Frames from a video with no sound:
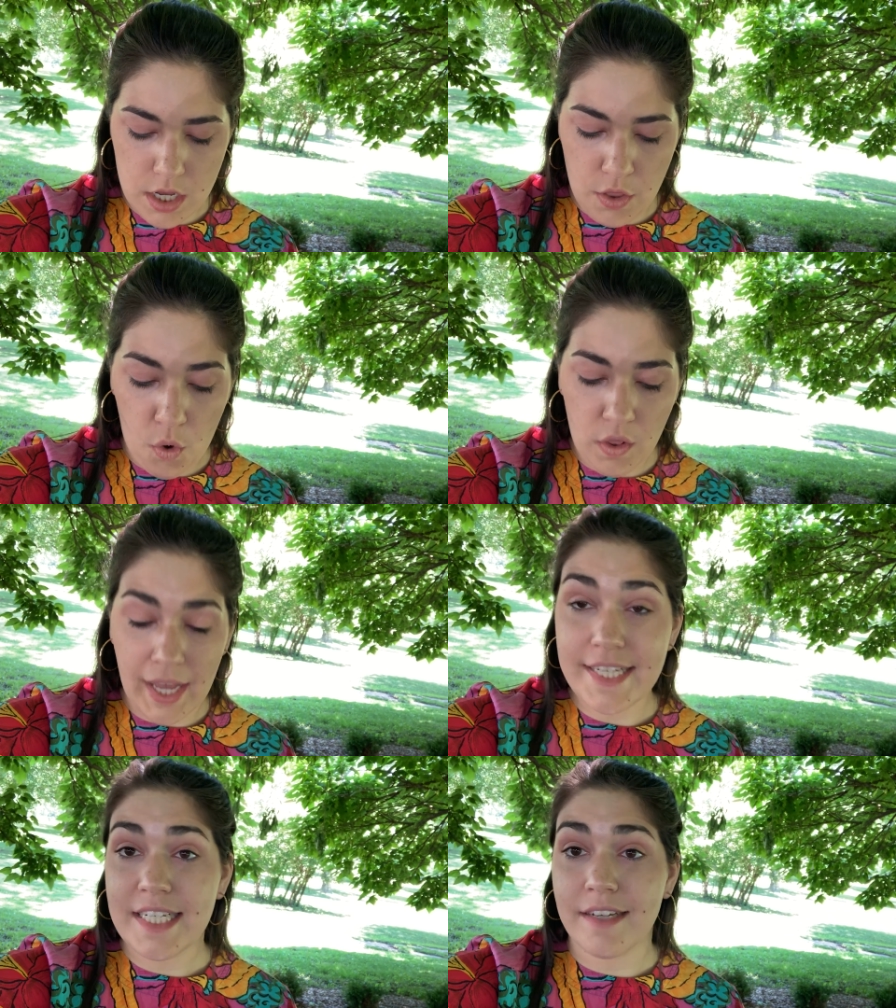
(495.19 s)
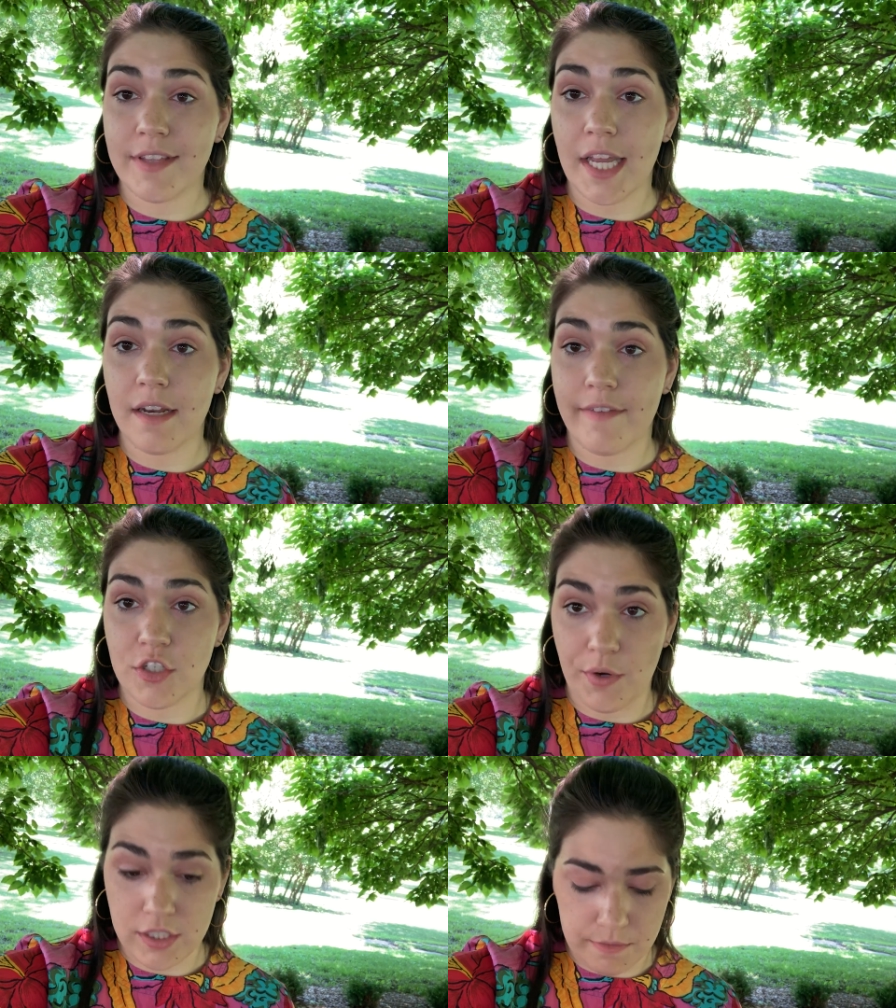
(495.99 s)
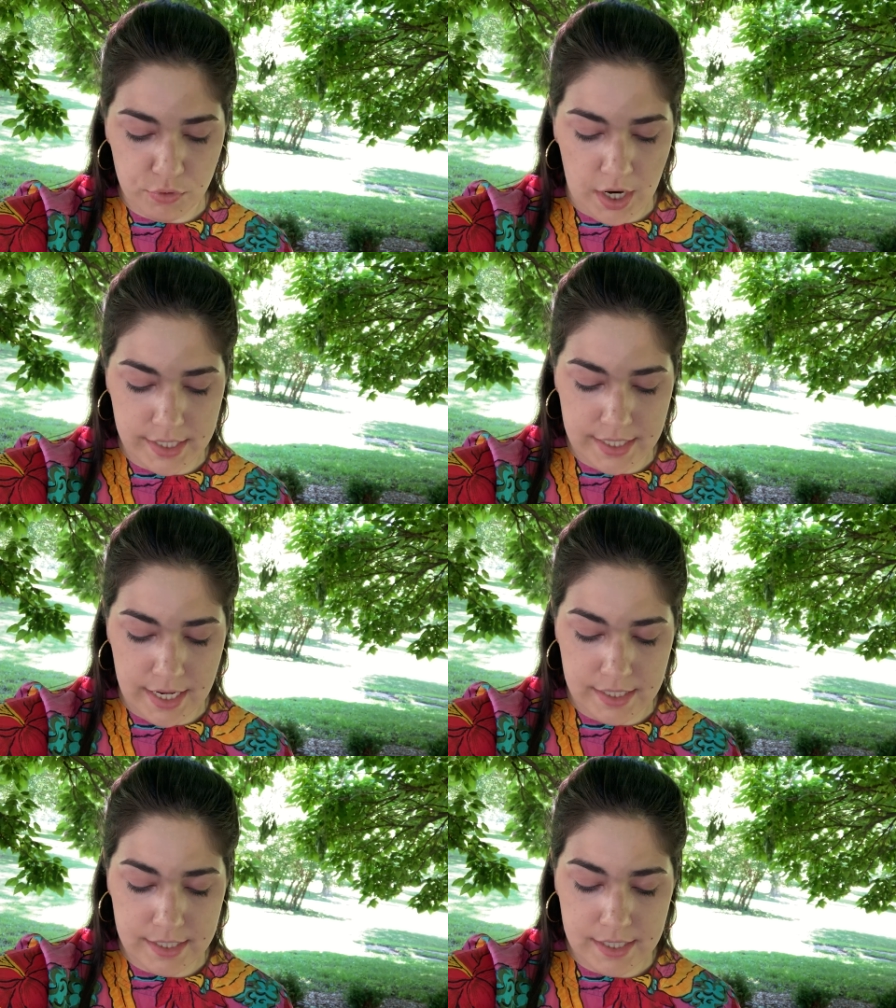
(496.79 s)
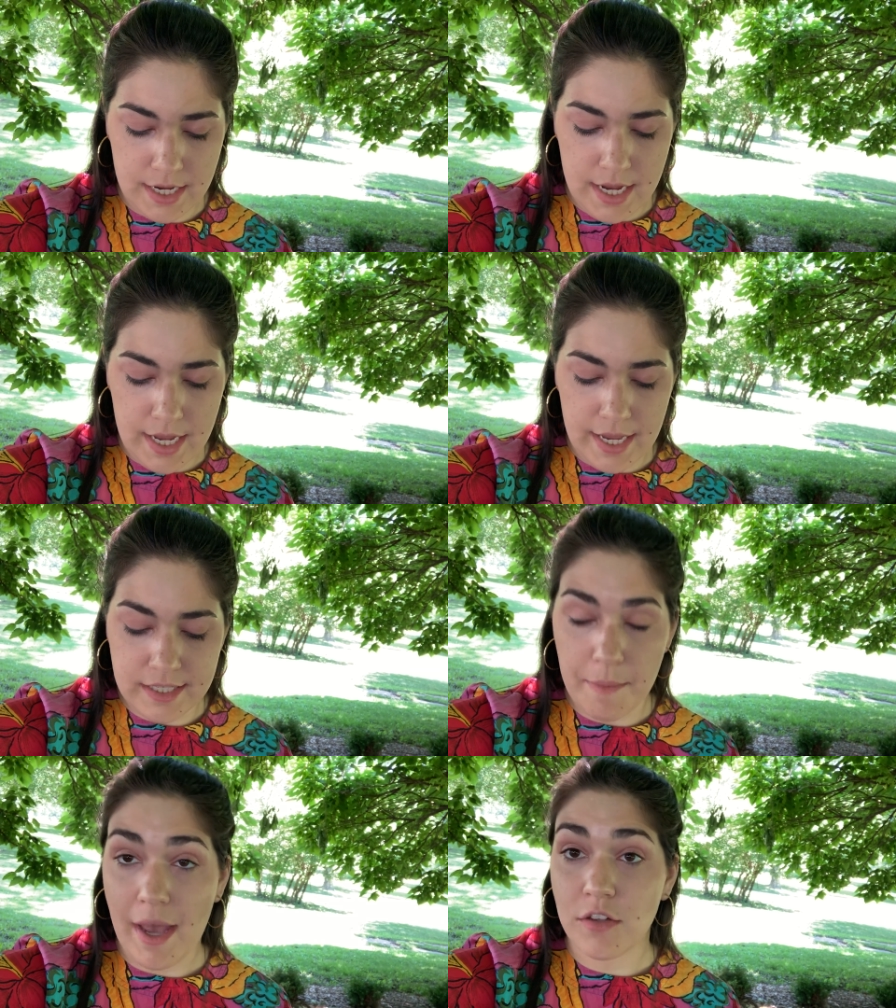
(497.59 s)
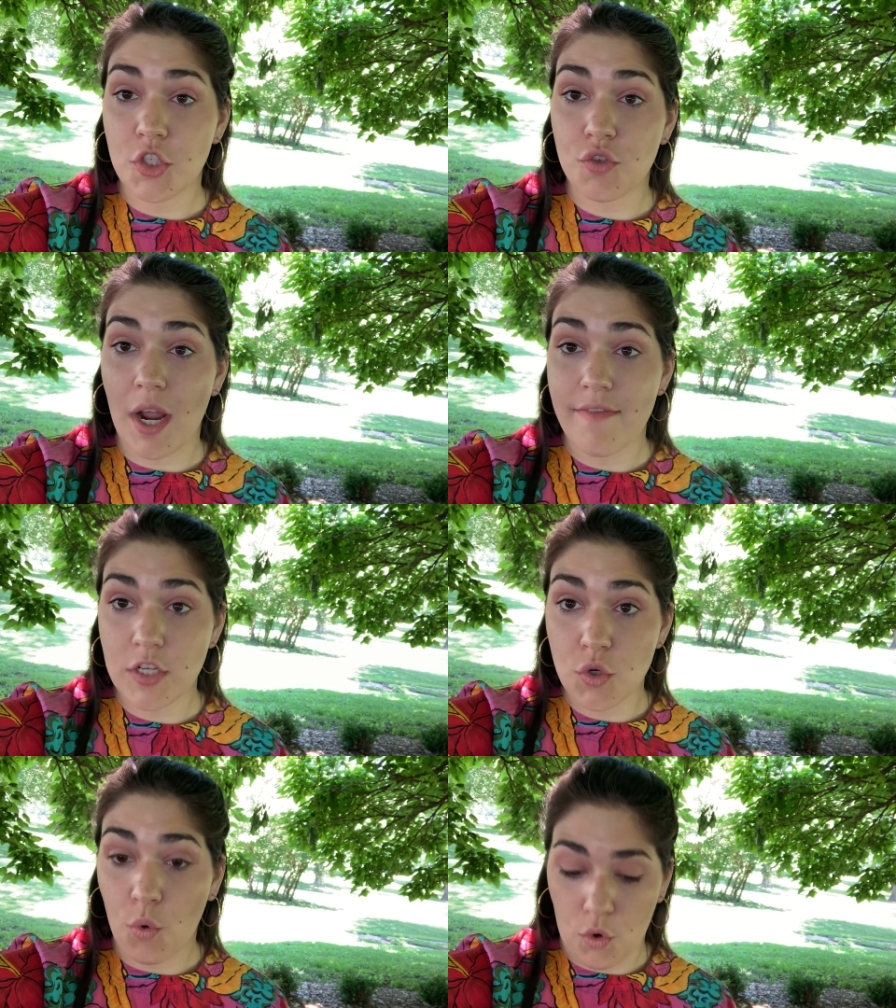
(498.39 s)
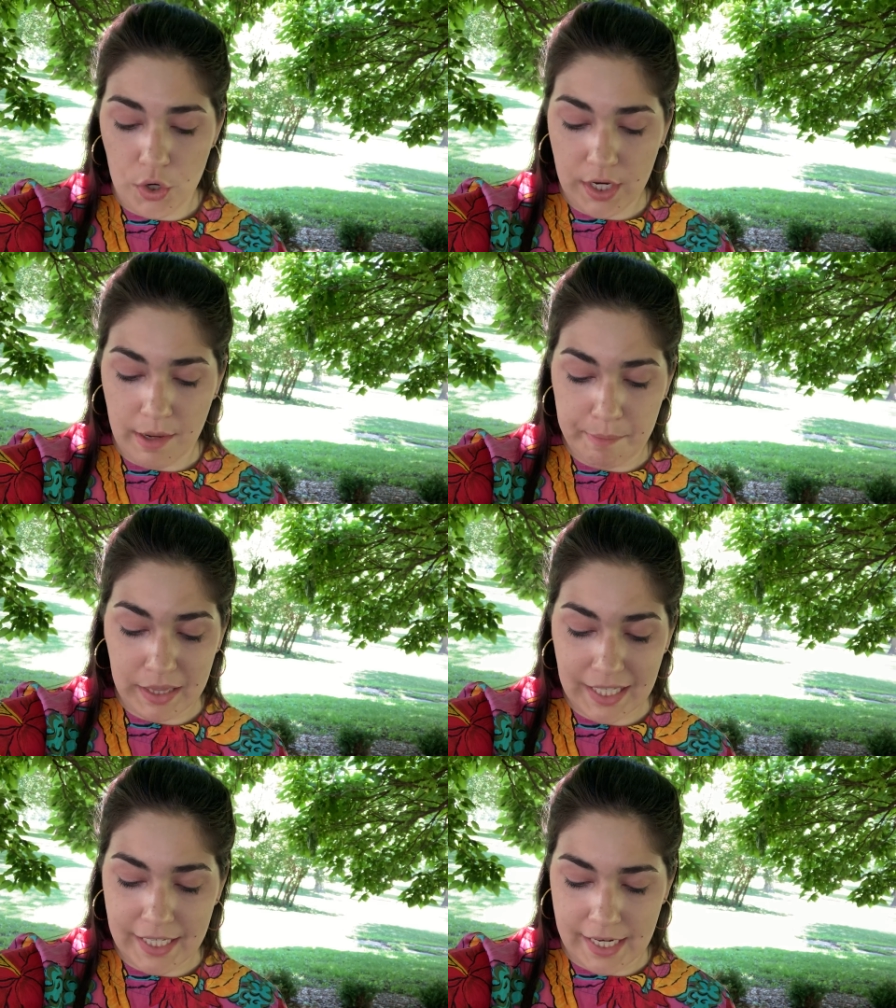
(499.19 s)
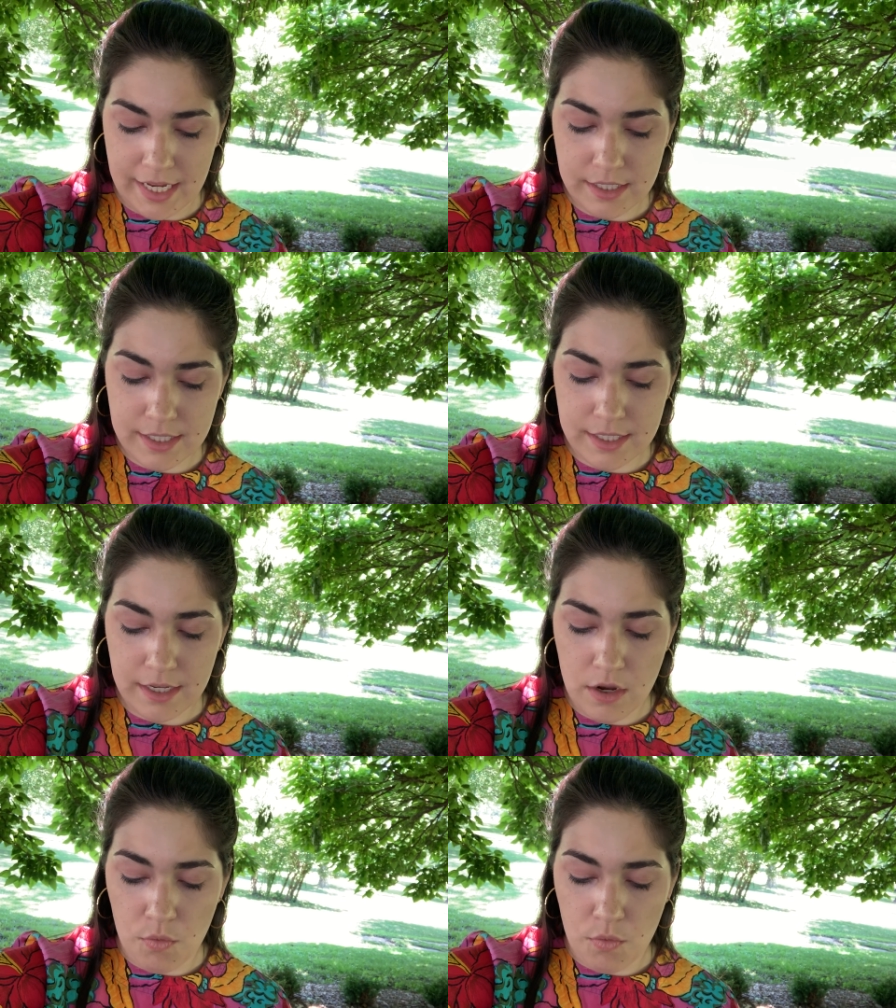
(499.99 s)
the whole idea of the individuation process is about striving toward completeness,